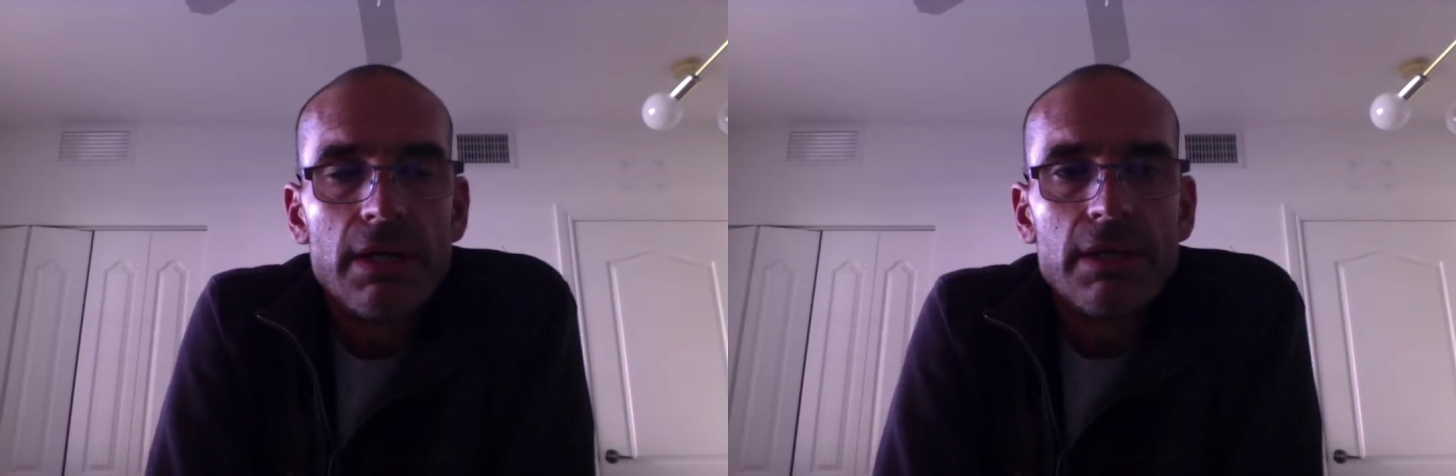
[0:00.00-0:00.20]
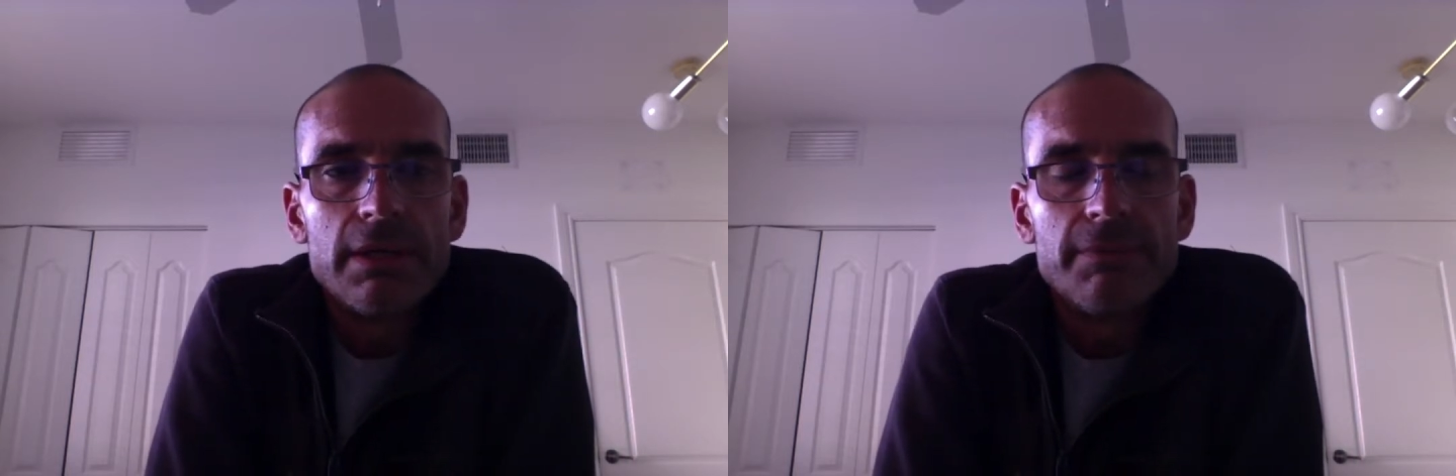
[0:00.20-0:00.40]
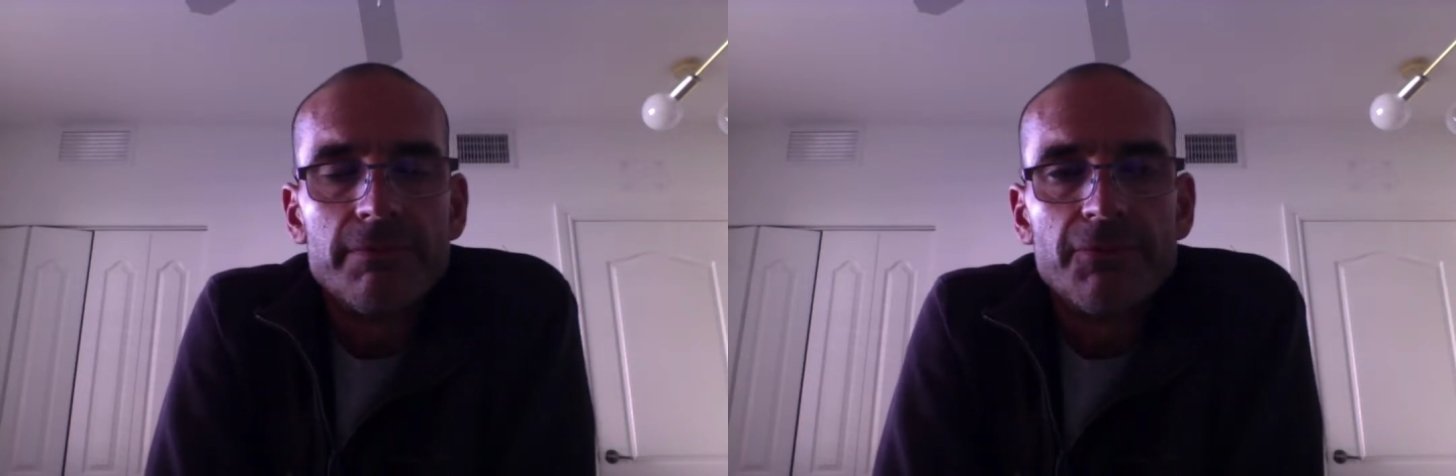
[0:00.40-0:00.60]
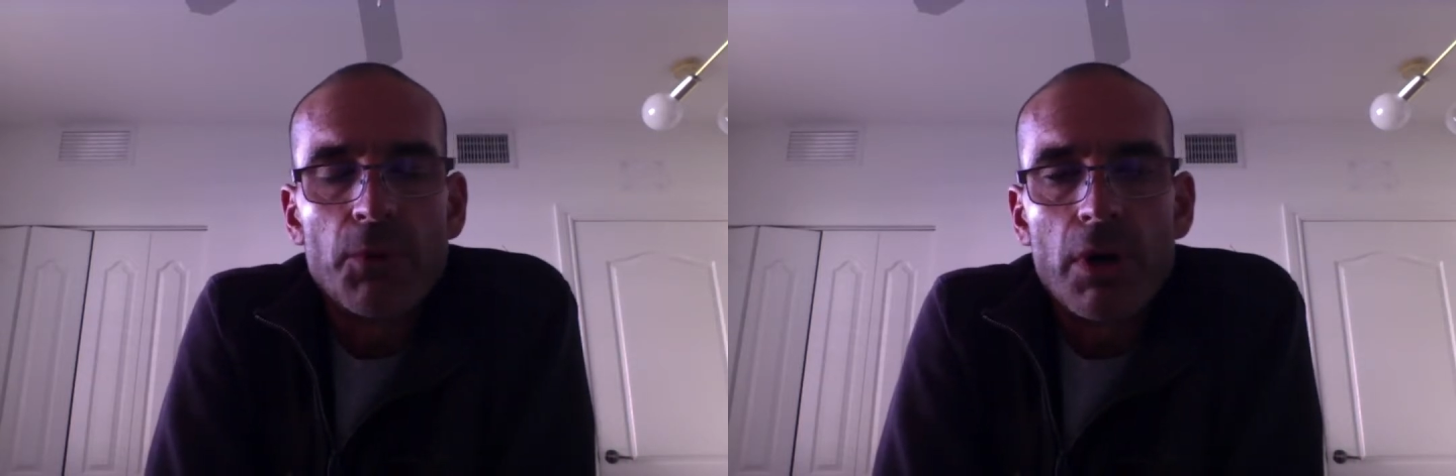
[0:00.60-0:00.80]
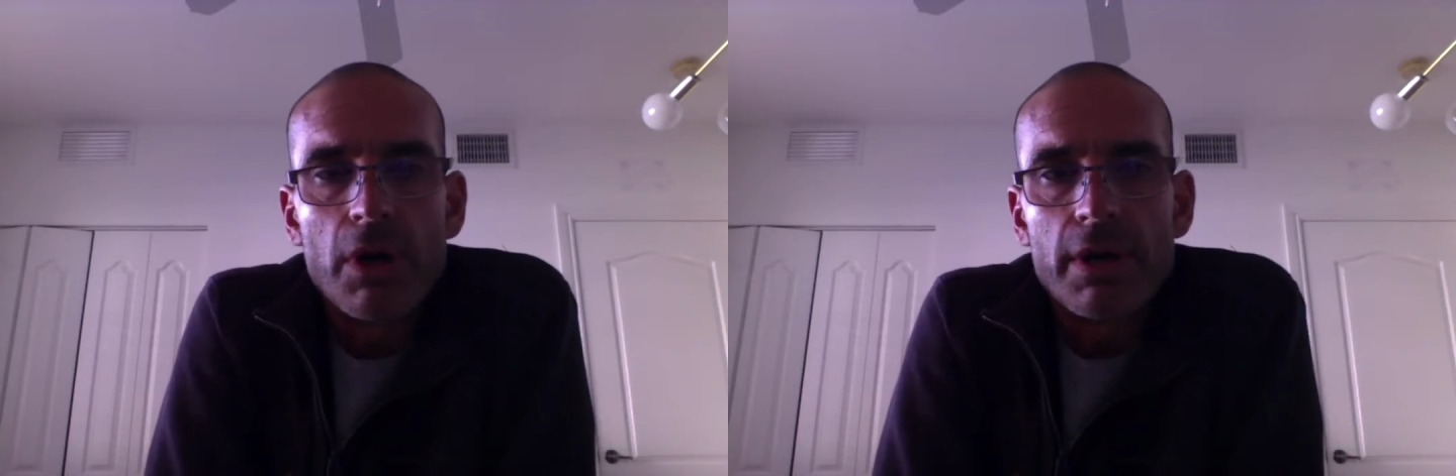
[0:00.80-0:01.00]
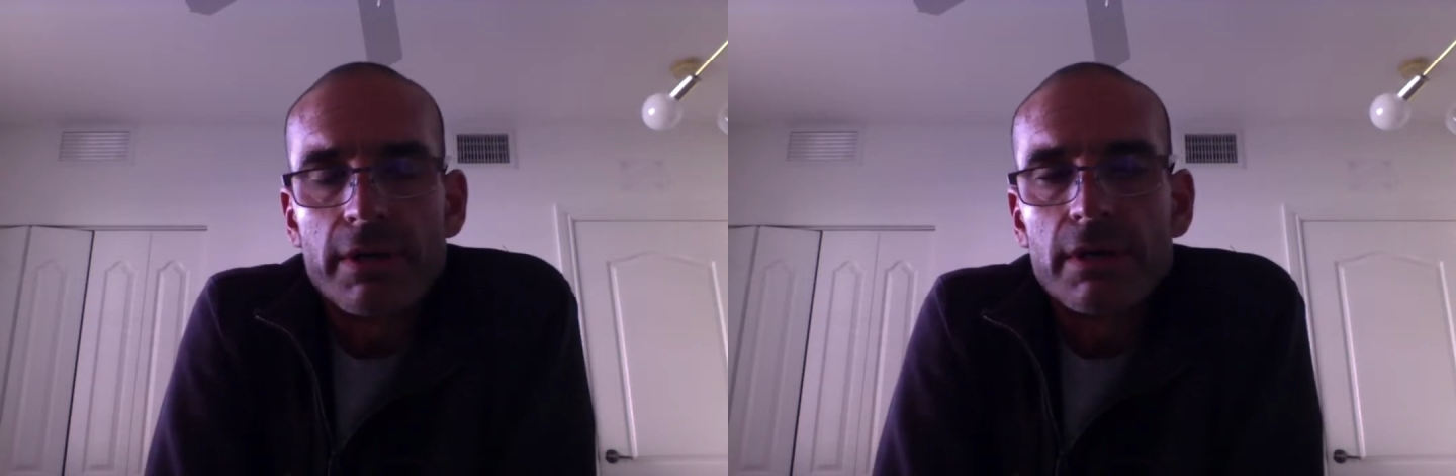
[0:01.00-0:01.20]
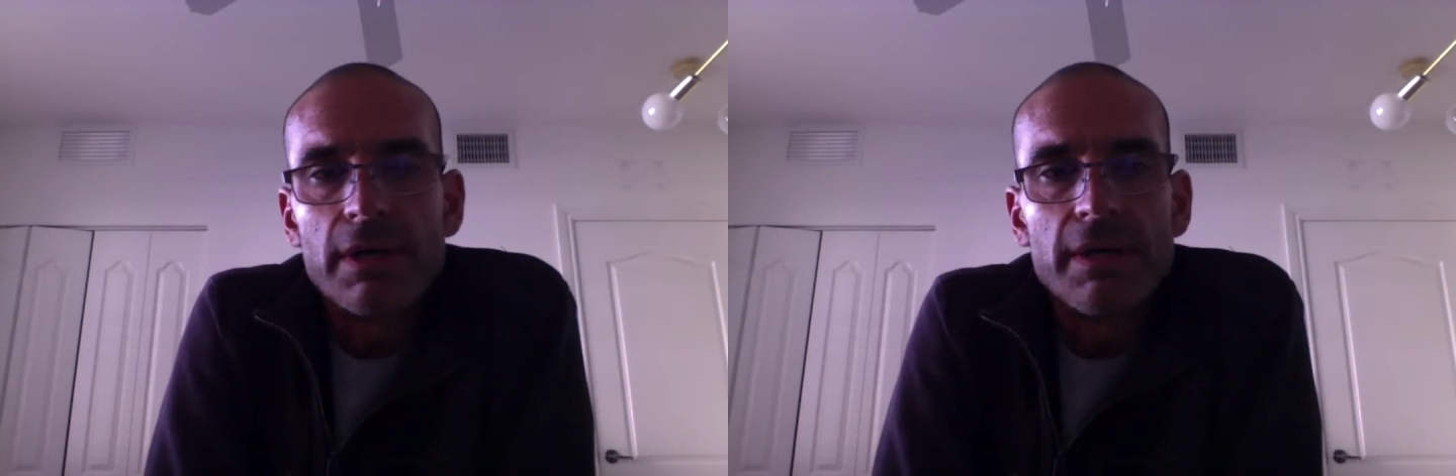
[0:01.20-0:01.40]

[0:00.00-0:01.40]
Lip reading: art.